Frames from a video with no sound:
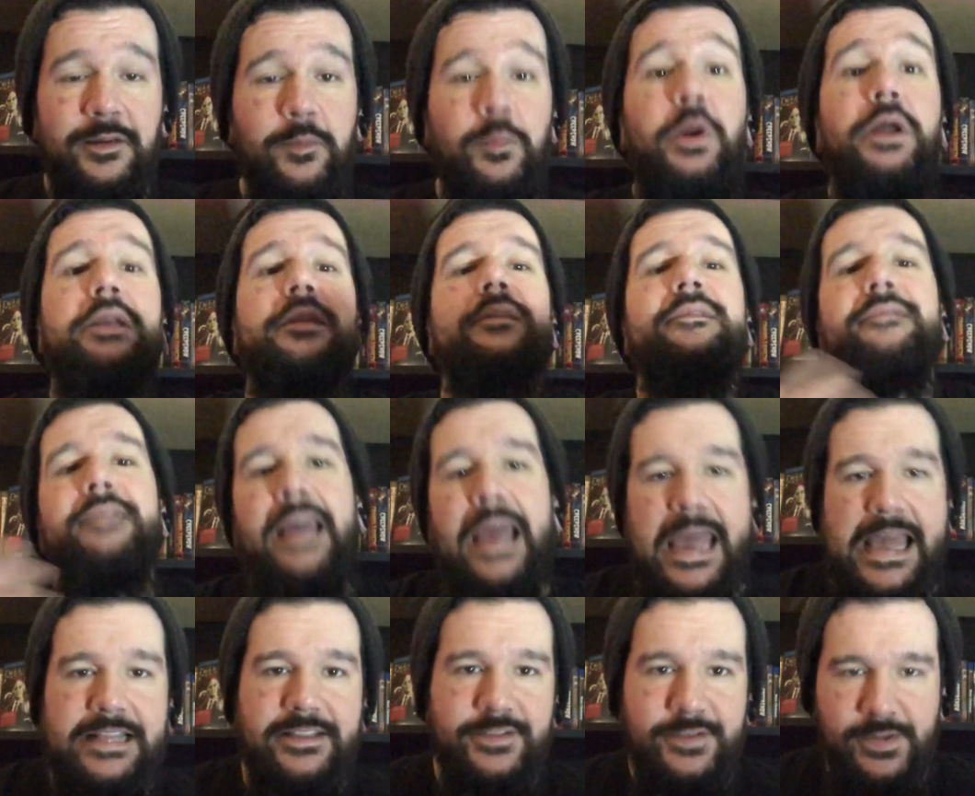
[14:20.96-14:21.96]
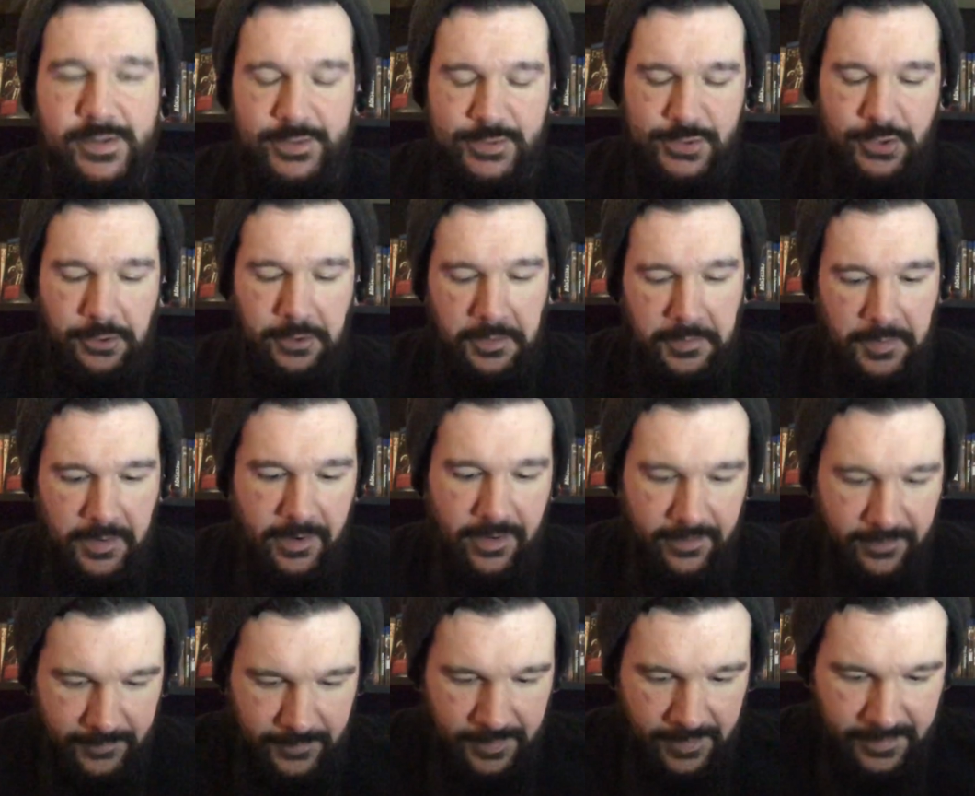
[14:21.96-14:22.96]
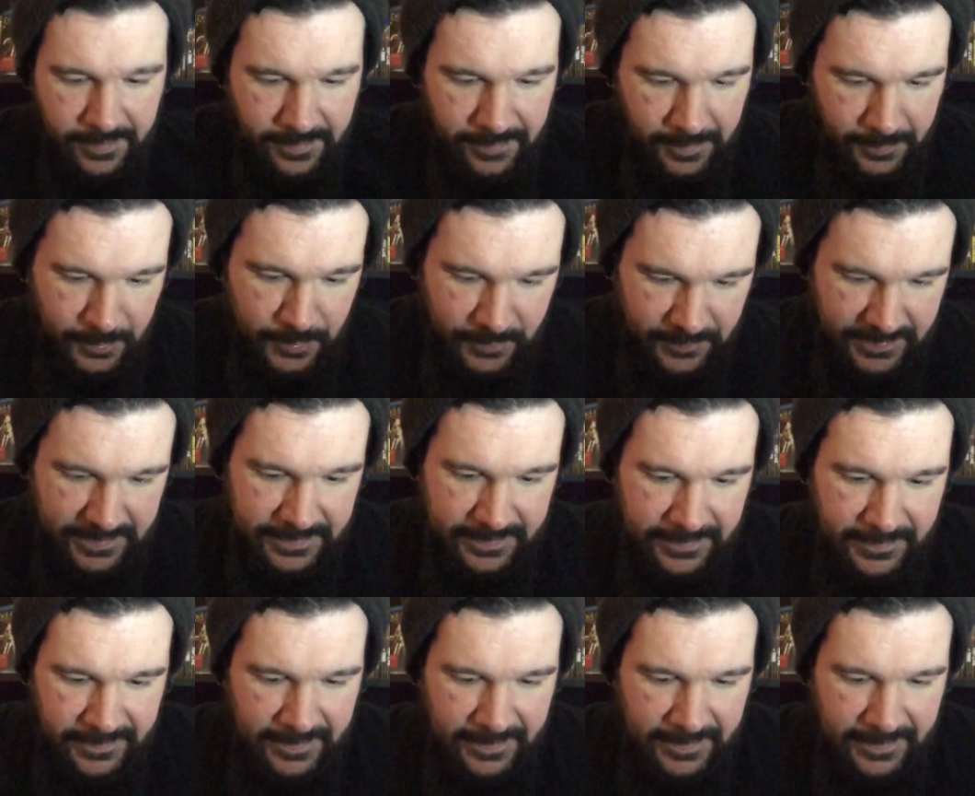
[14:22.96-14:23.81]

but adds to the charm of the movie.